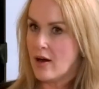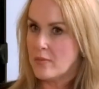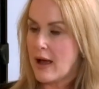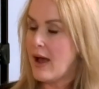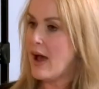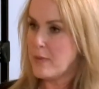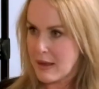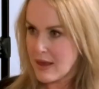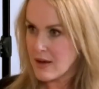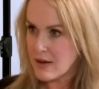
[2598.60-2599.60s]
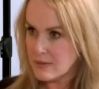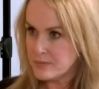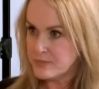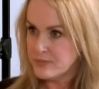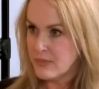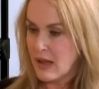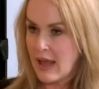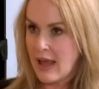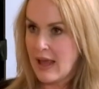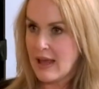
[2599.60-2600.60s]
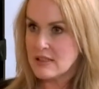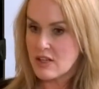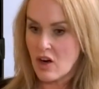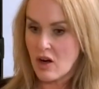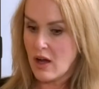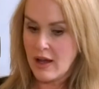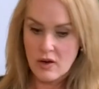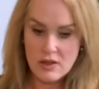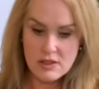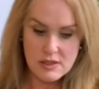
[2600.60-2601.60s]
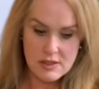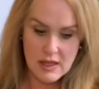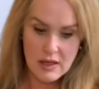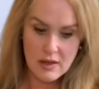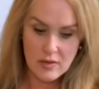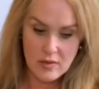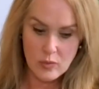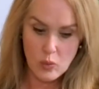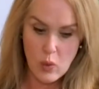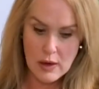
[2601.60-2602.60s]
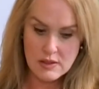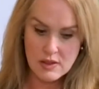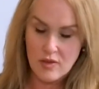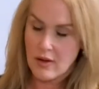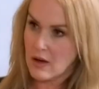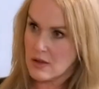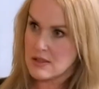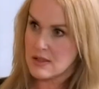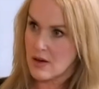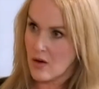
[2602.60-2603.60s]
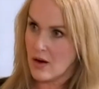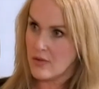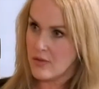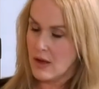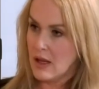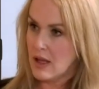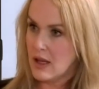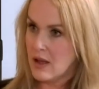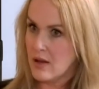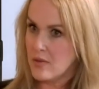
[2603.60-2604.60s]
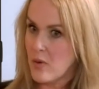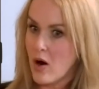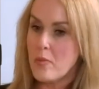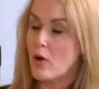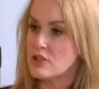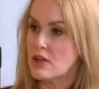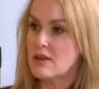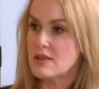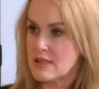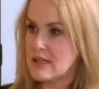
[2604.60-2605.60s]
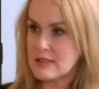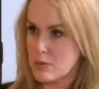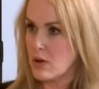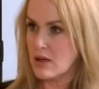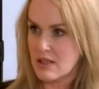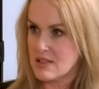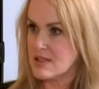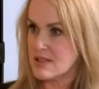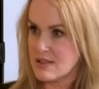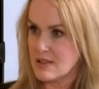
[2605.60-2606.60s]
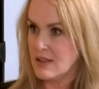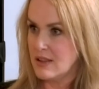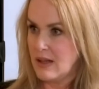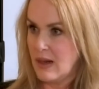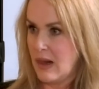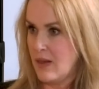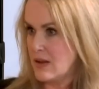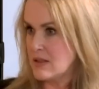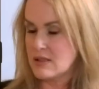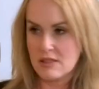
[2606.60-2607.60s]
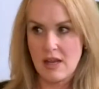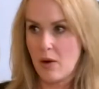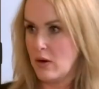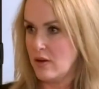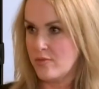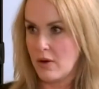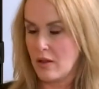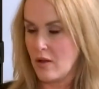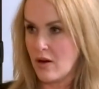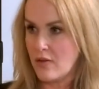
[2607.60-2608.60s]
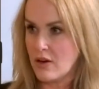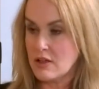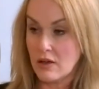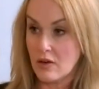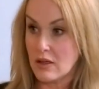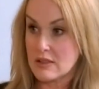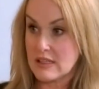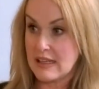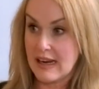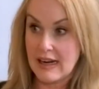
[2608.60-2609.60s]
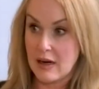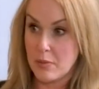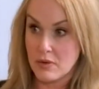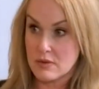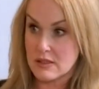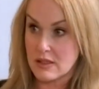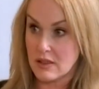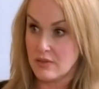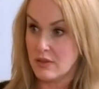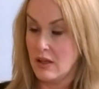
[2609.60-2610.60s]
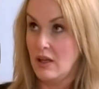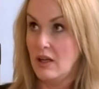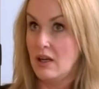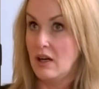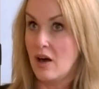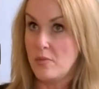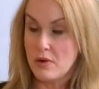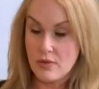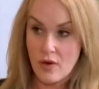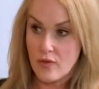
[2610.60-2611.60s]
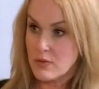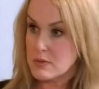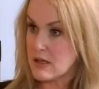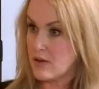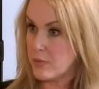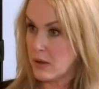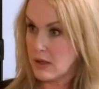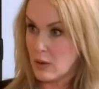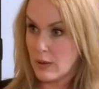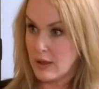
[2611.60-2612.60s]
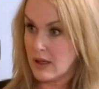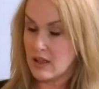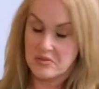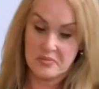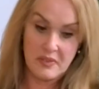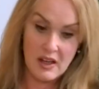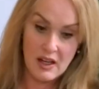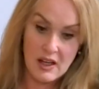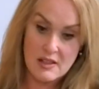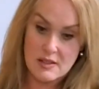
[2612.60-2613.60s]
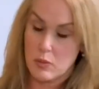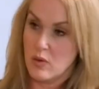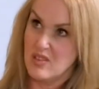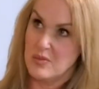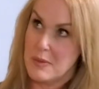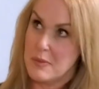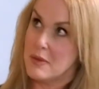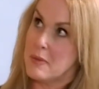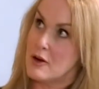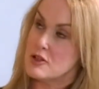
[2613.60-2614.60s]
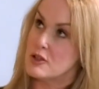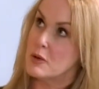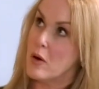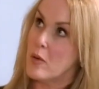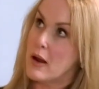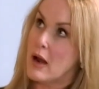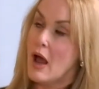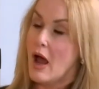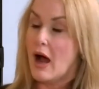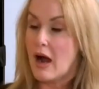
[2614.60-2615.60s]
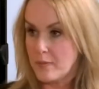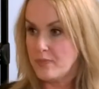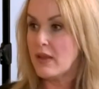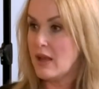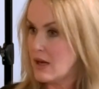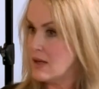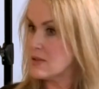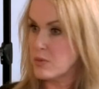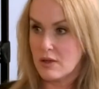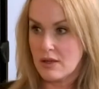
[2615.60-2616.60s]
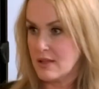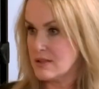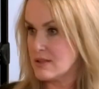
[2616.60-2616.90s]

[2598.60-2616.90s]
Happier, and I just think once I realised in life, my motto is it is what it is. Yeah. And that's just how I live my life. I don't like to get hung up on stuff. I move on from stuff pretty quick. It is, well, maybe the marriage took a while, but it is what it is.